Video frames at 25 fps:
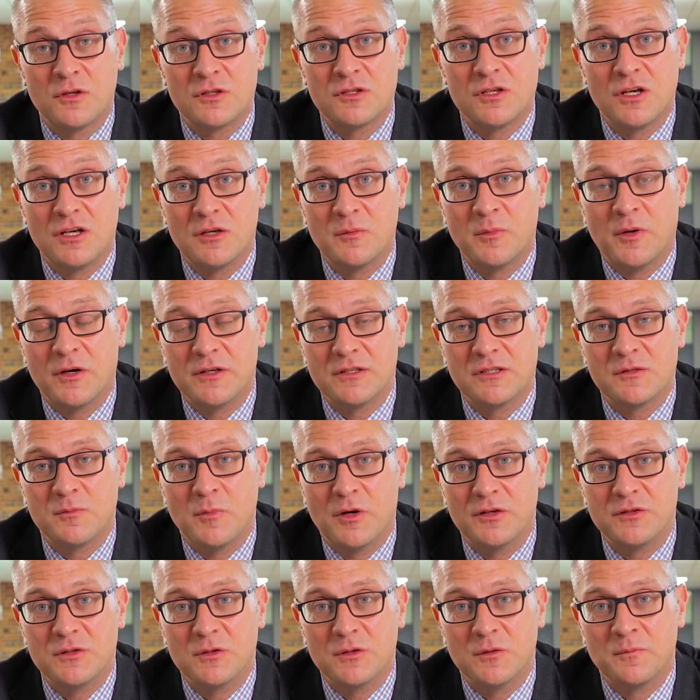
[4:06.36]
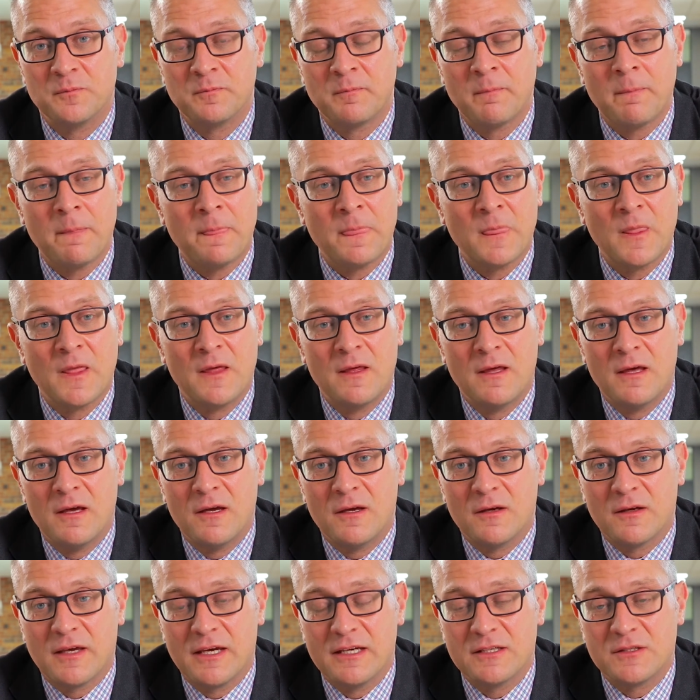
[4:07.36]
turning points module.
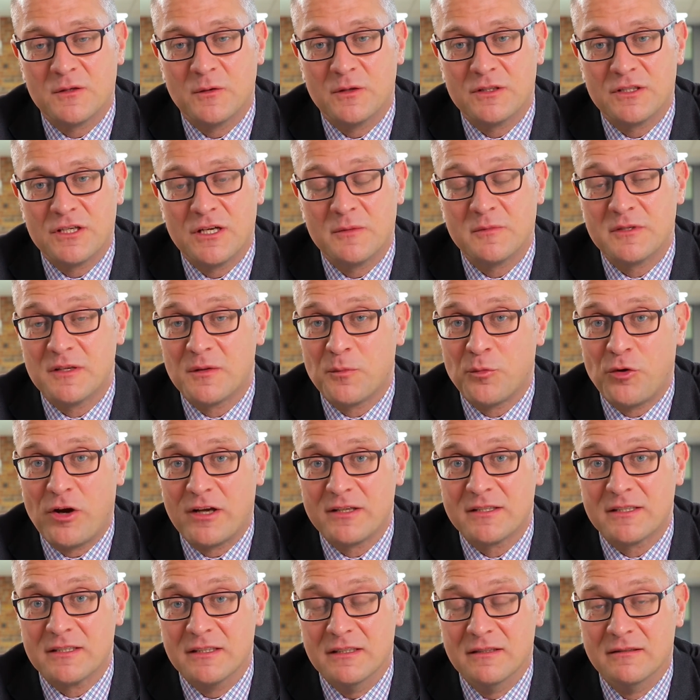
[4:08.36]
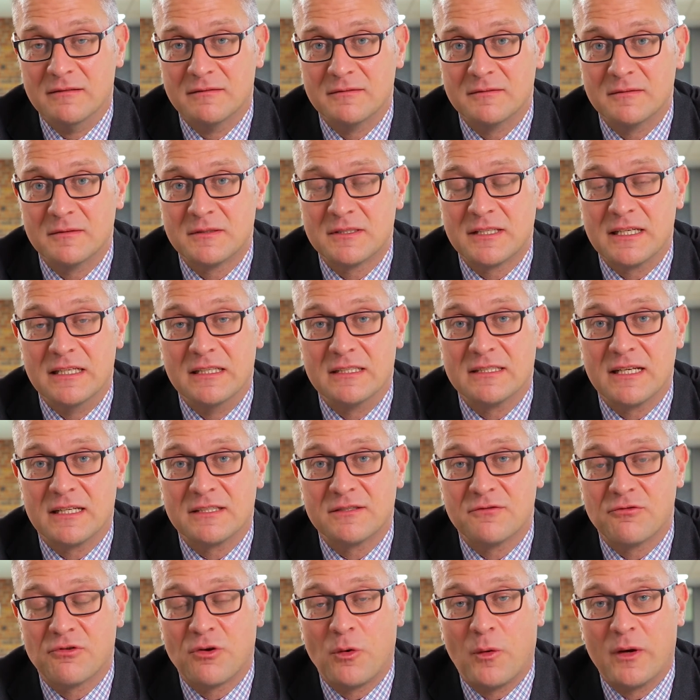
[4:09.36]
Okay, so in terms of the practical skills
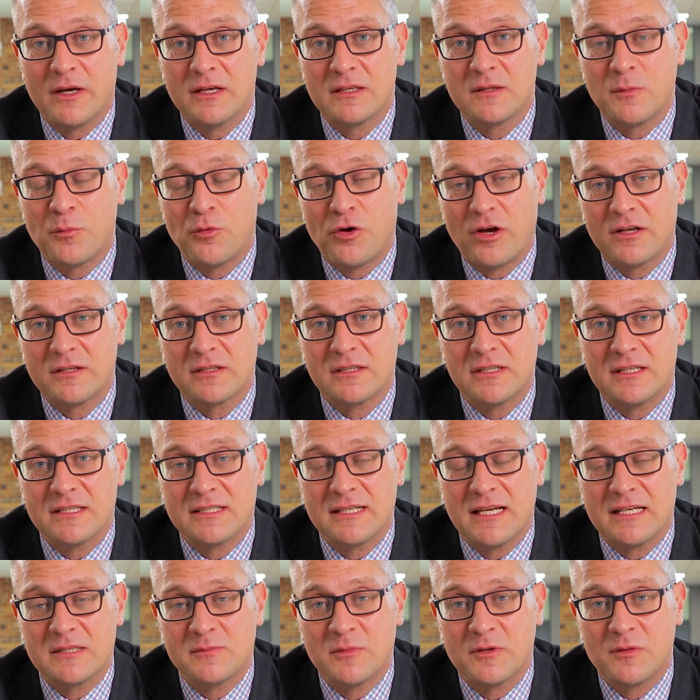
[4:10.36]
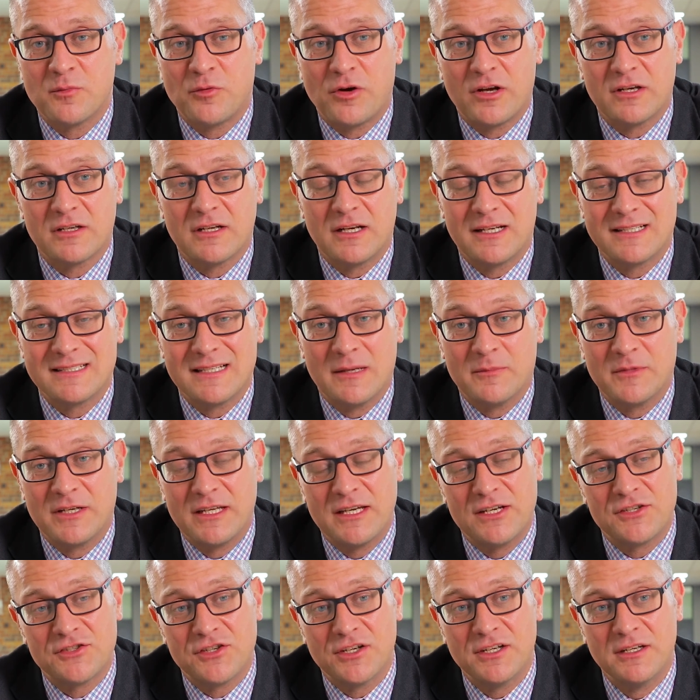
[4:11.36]
that's required, practical assessment, practical
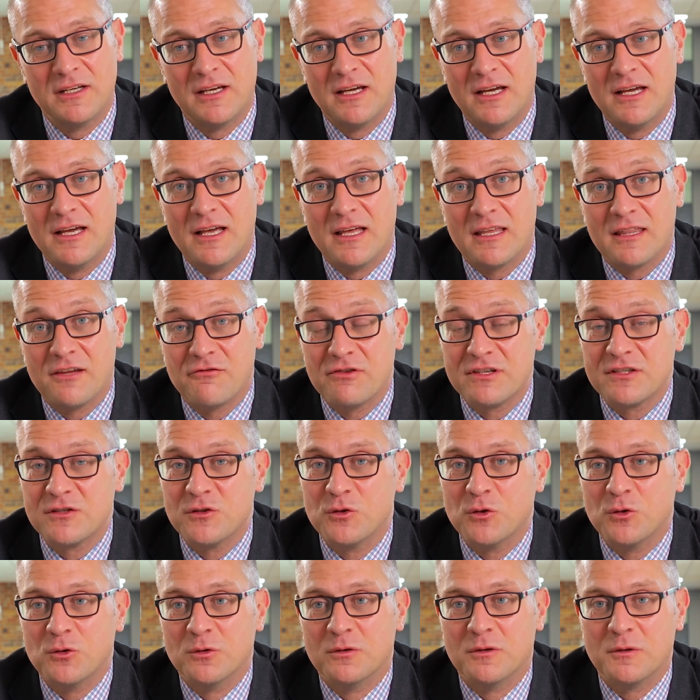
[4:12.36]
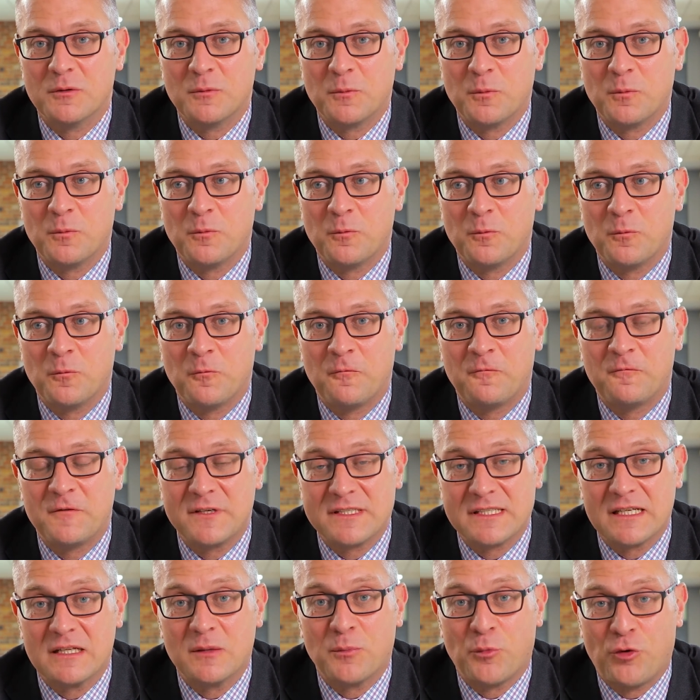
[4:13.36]
examination, there is no
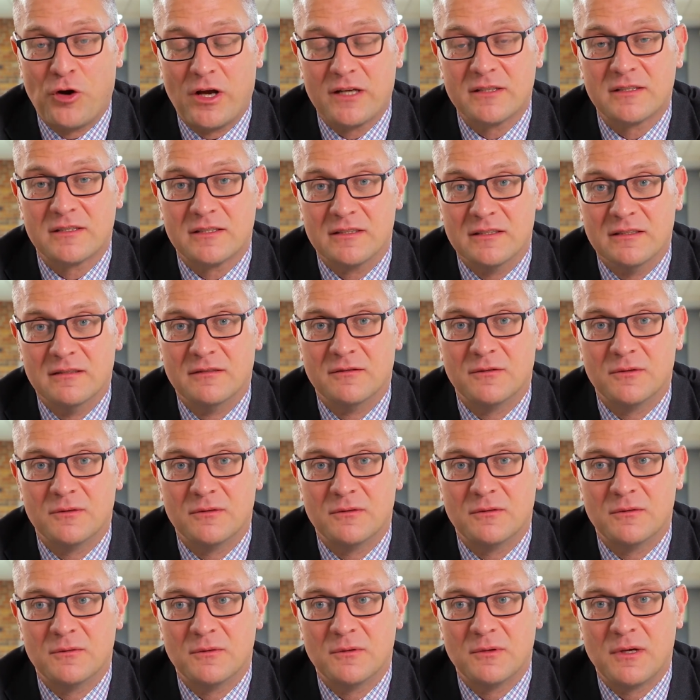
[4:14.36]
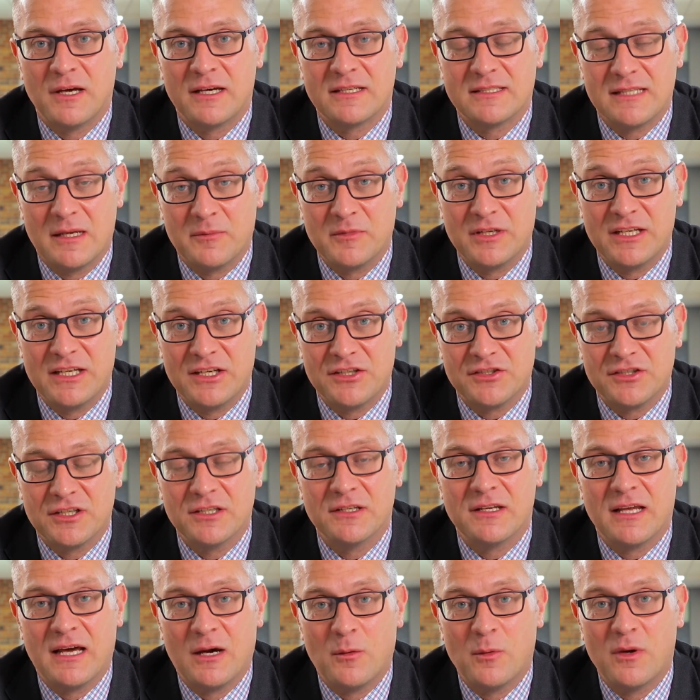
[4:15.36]
physical practical
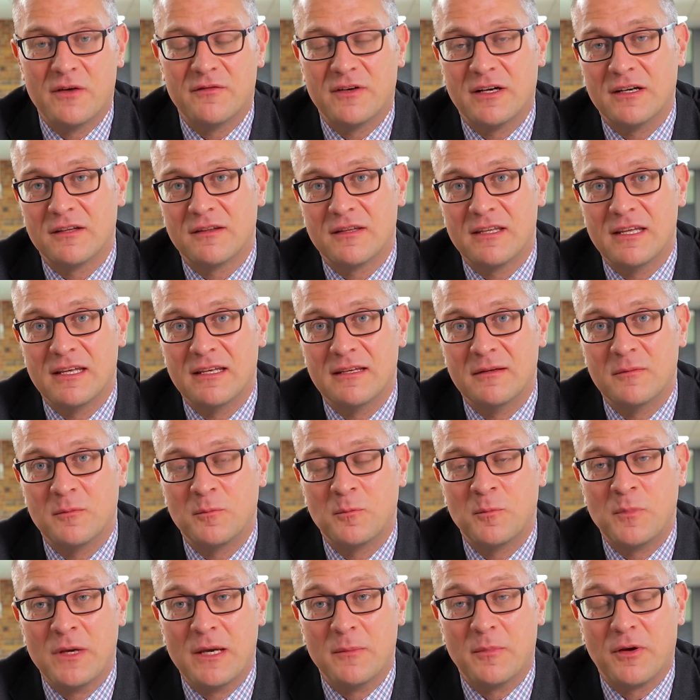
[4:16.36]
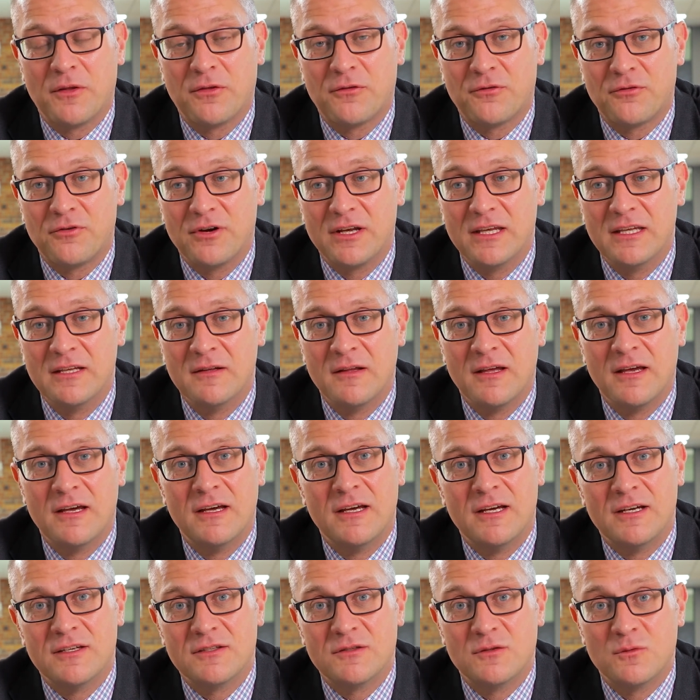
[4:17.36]
examination. However, the Paper 3
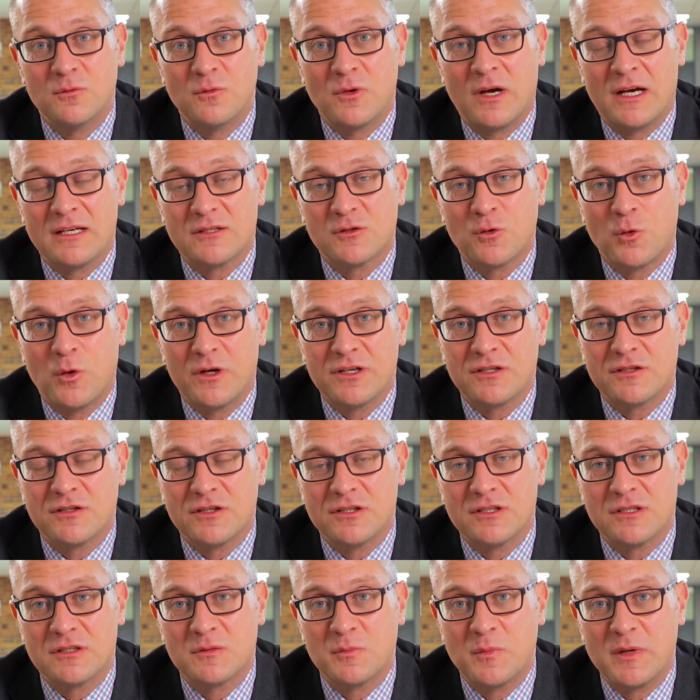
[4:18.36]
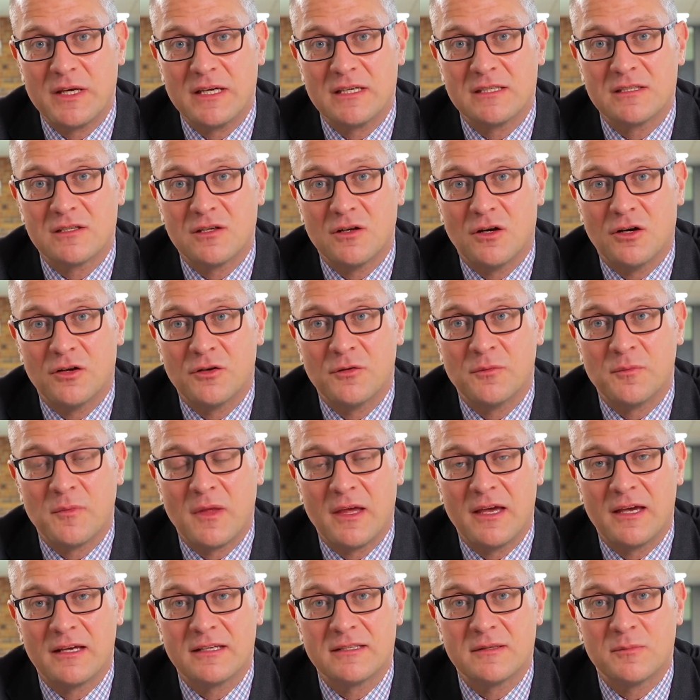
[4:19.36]
has questions based on
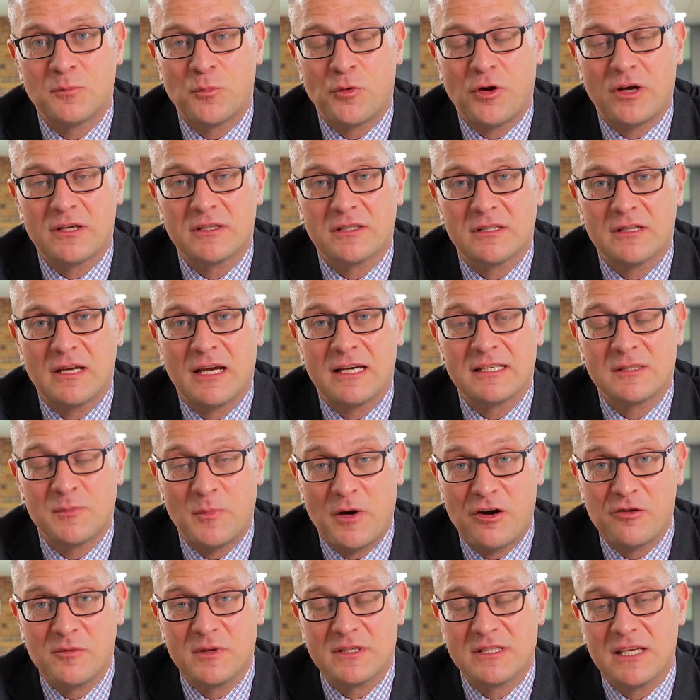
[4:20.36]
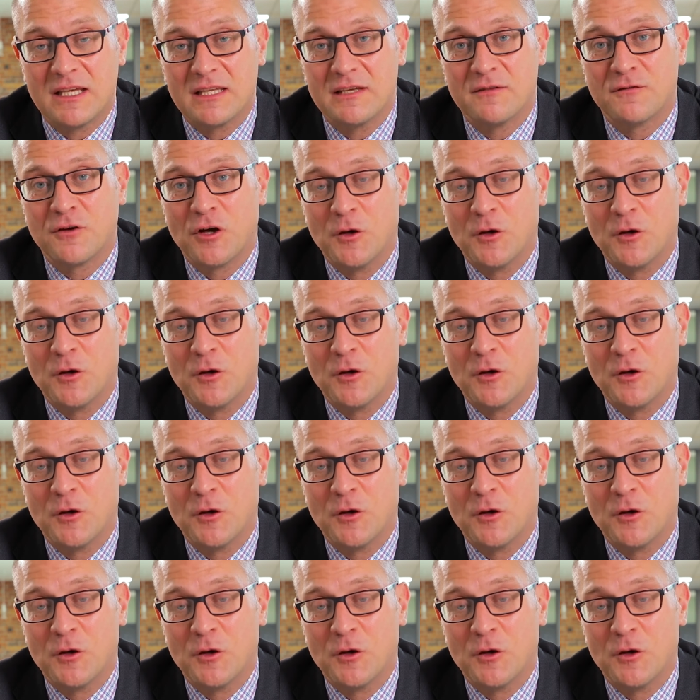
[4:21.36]
experiments that they've